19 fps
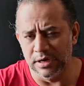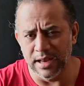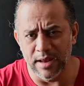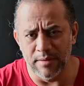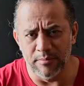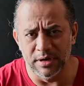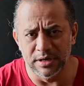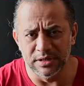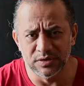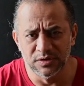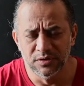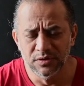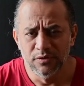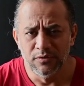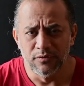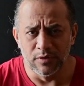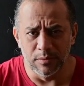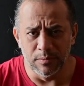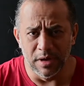cameras
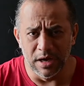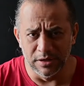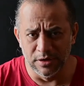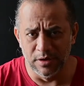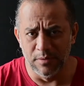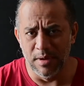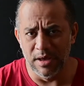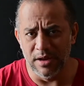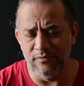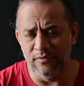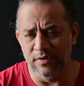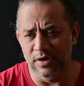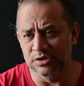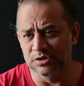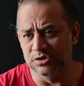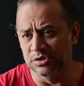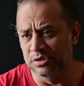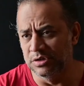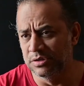from other
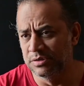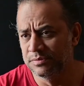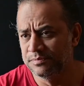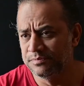manufacturer,